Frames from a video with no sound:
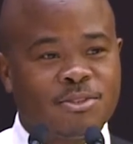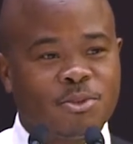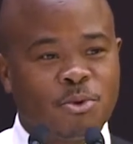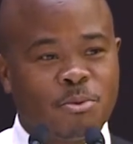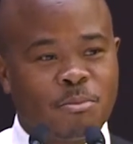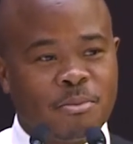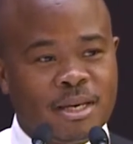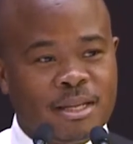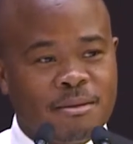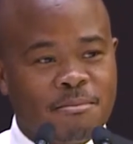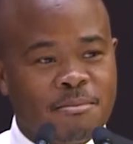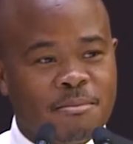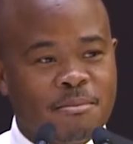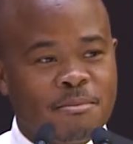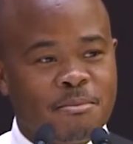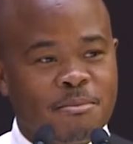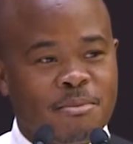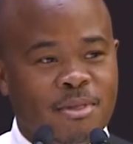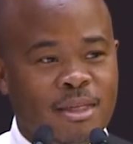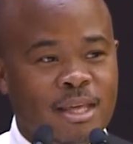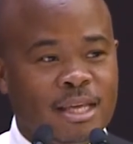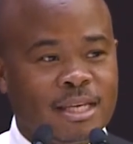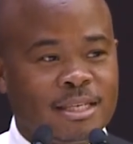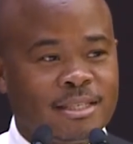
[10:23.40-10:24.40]
so many
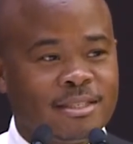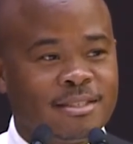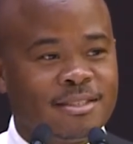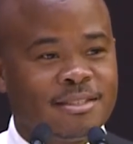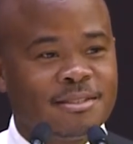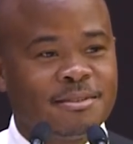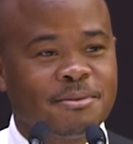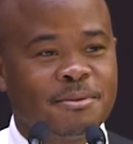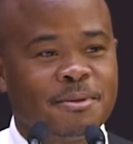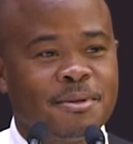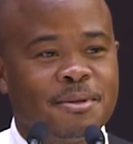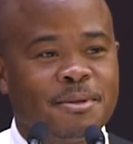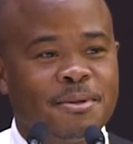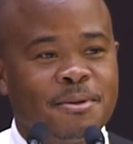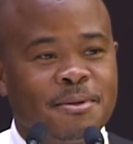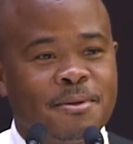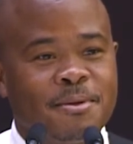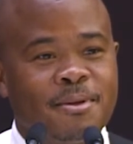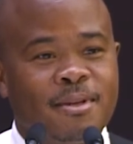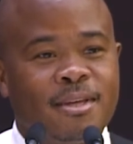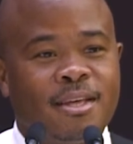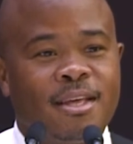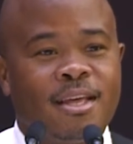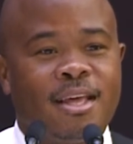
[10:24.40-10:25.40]
things.
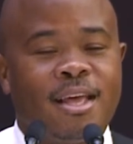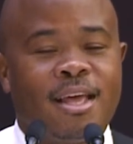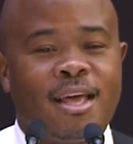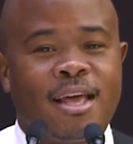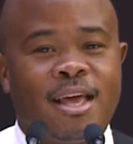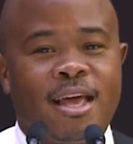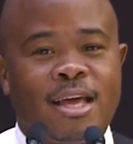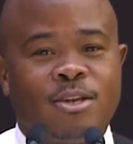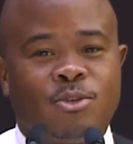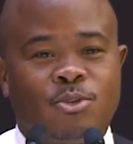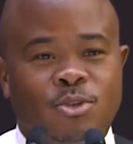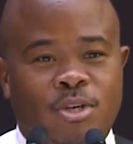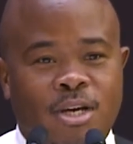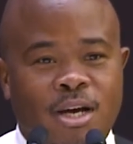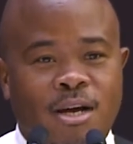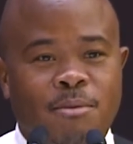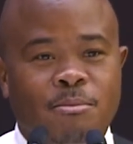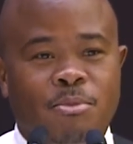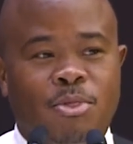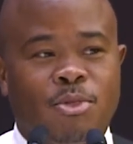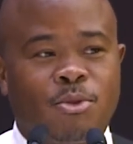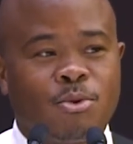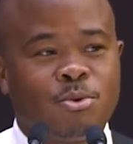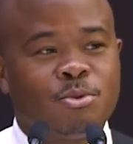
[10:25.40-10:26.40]
And to
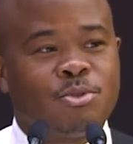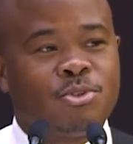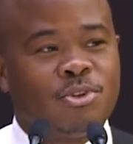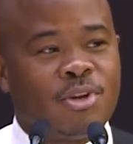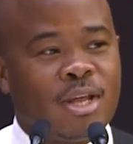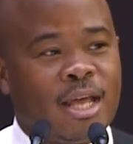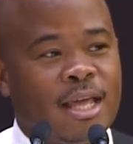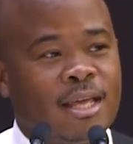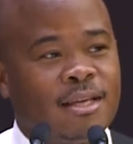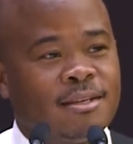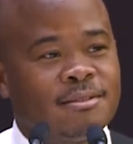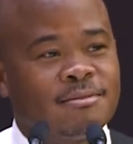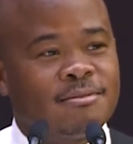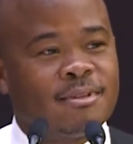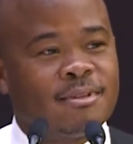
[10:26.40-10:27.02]
come through today,